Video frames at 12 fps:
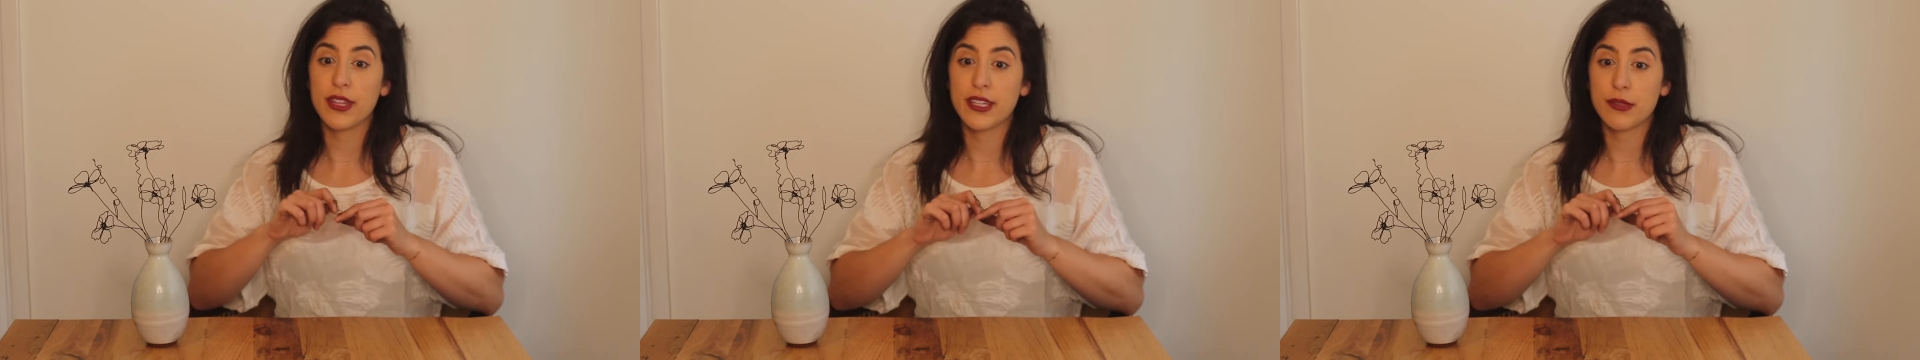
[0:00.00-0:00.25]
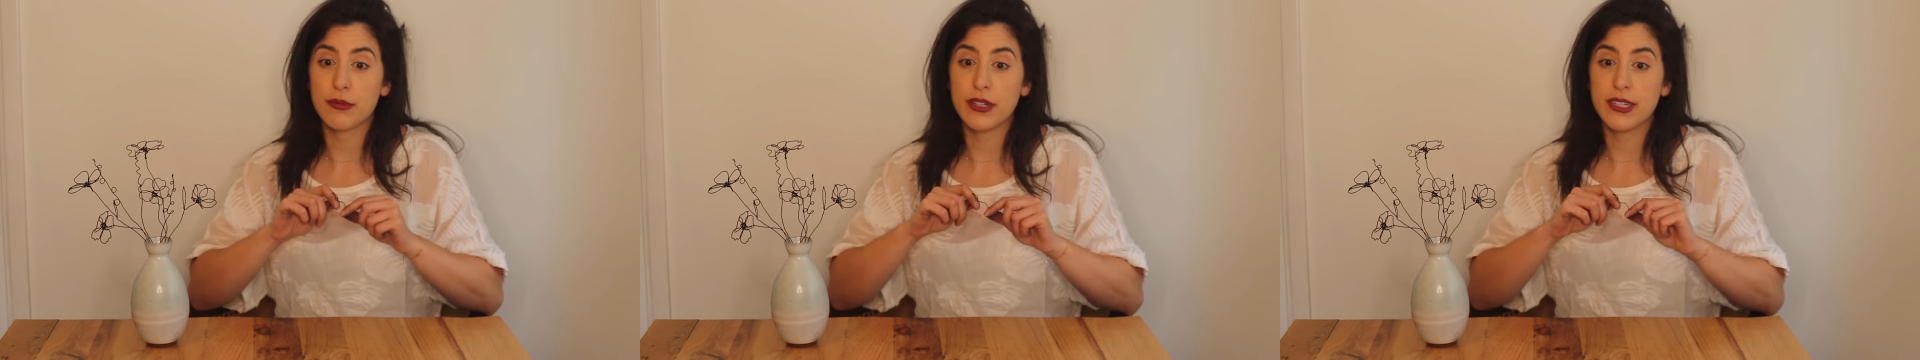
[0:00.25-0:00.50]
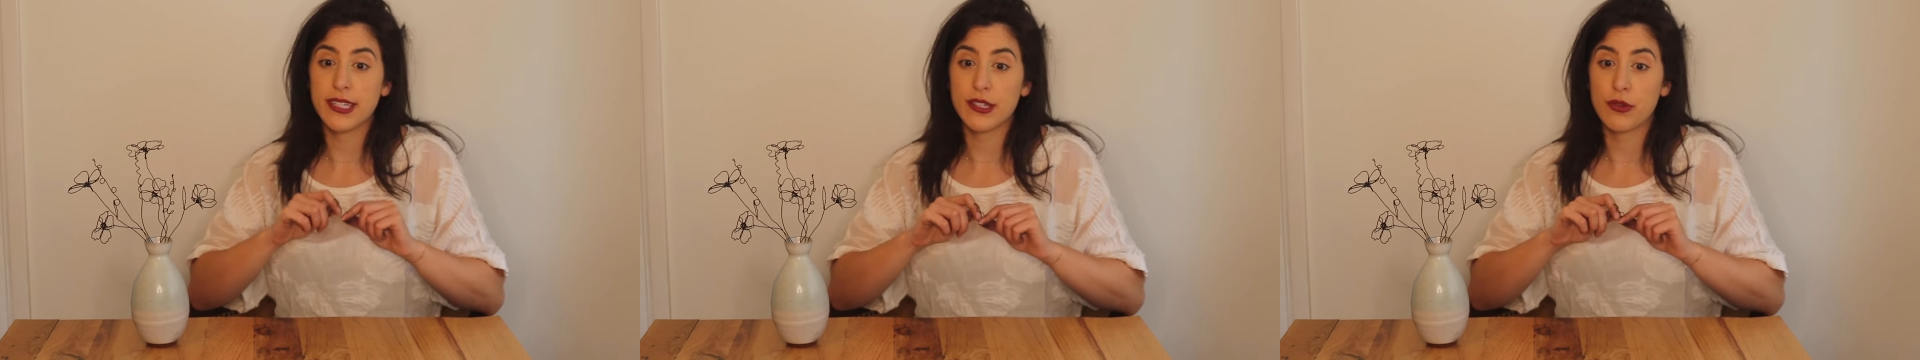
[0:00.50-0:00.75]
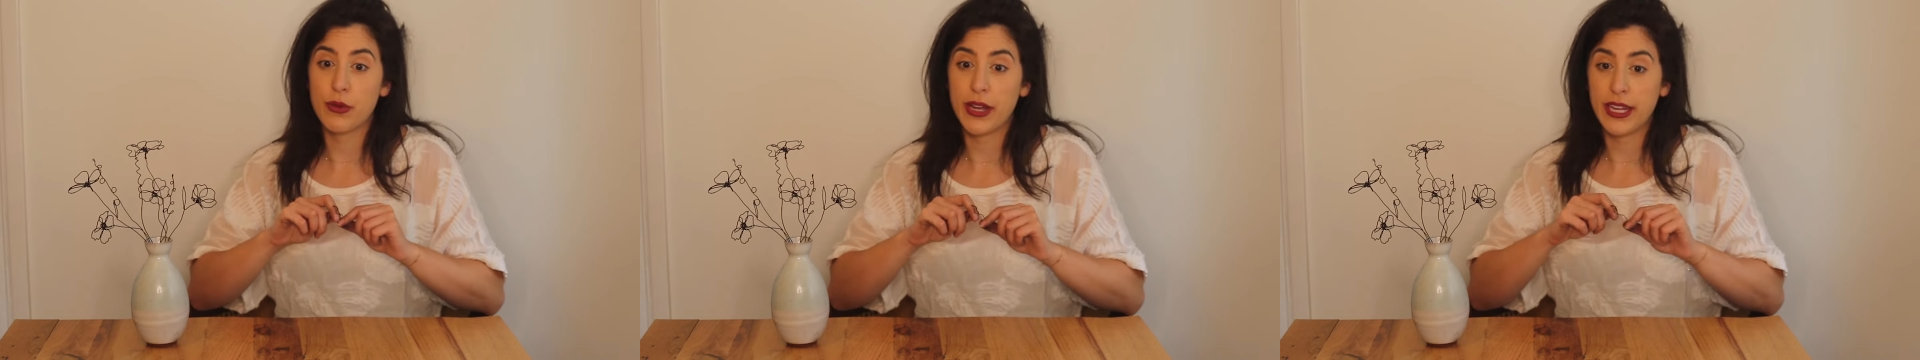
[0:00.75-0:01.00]
This one is
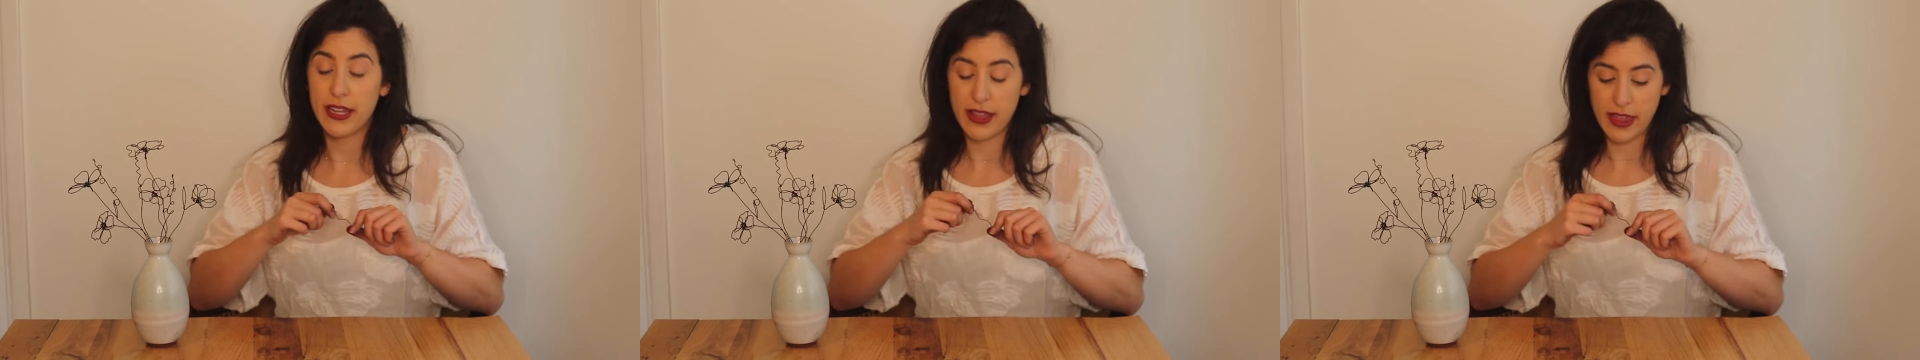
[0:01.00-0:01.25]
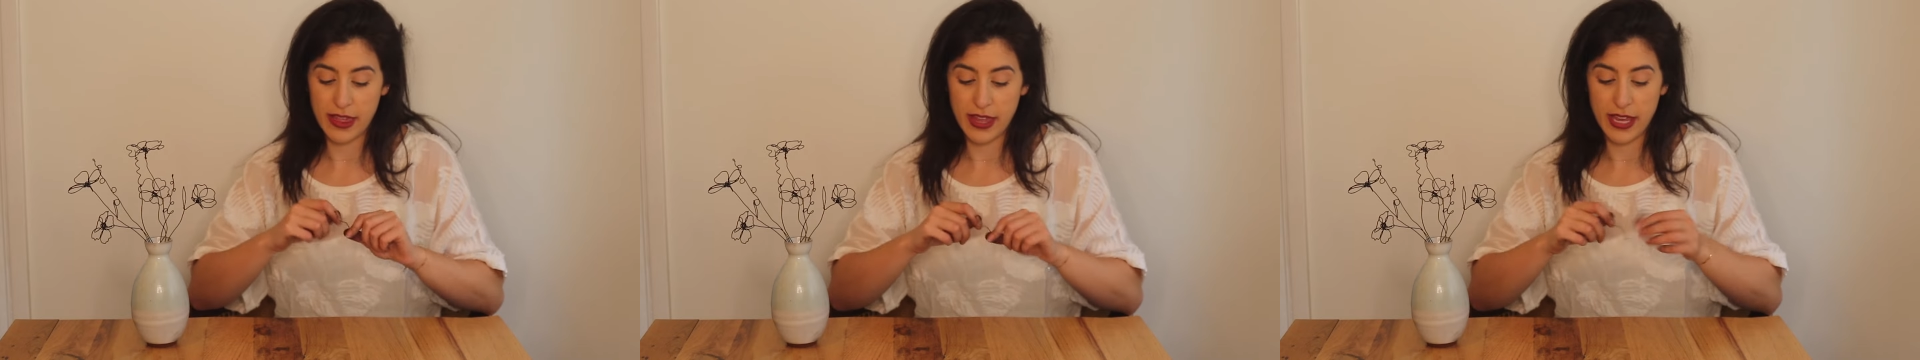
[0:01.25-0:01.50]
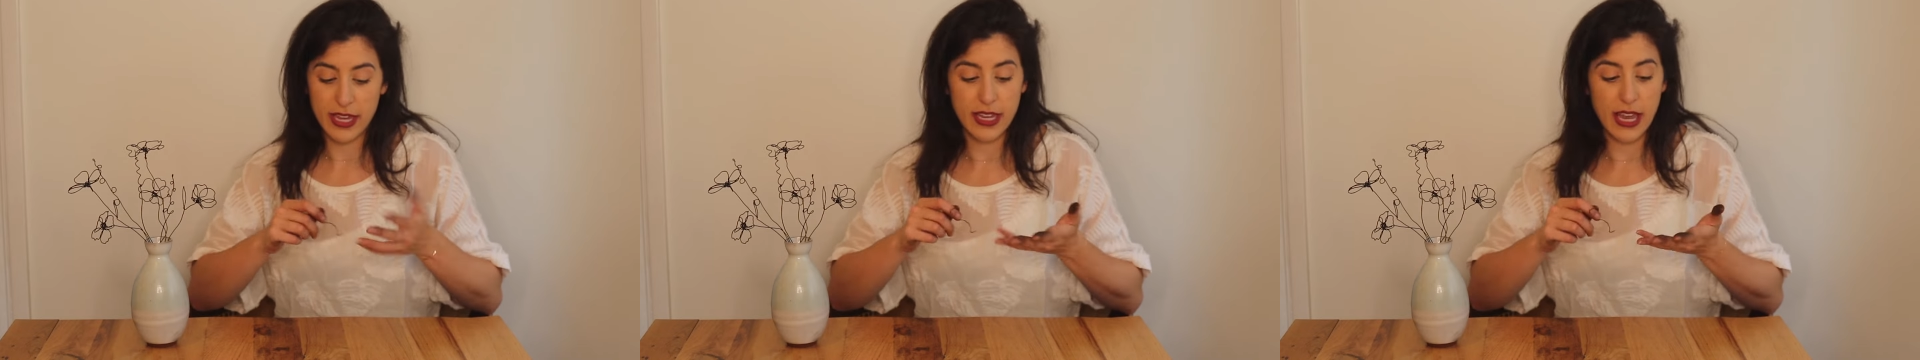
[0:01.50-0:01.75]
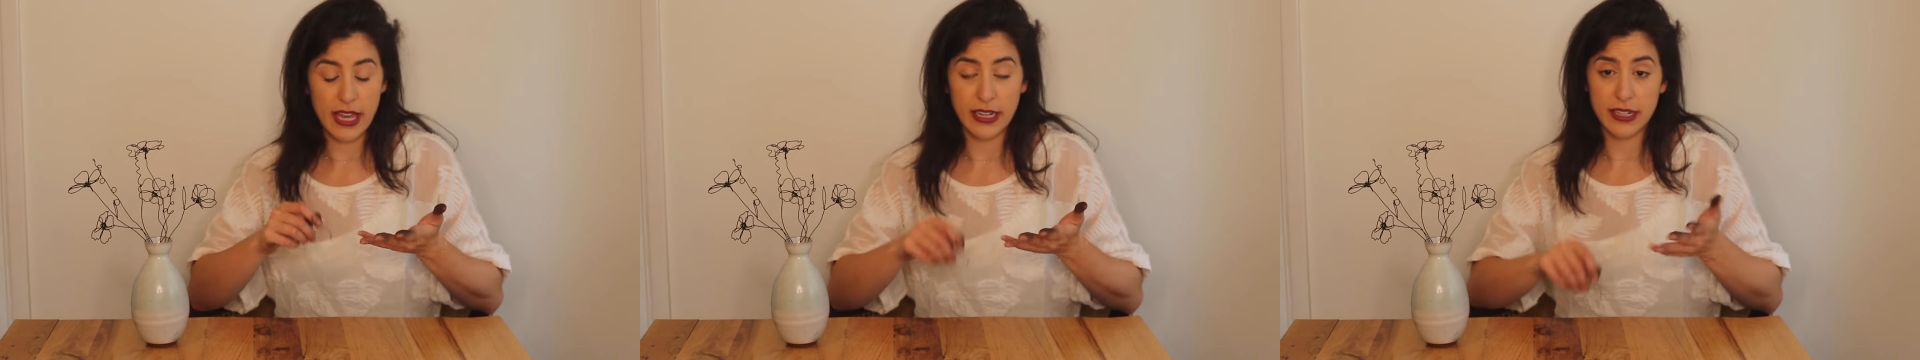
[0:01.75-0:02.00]
quite thick
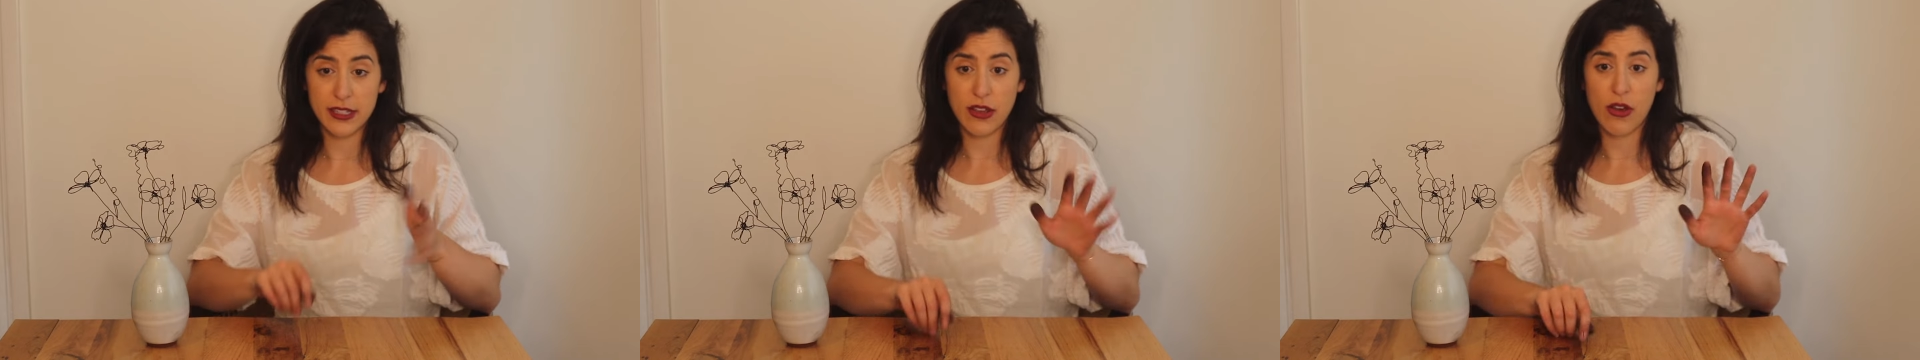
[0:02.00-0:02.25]
and it's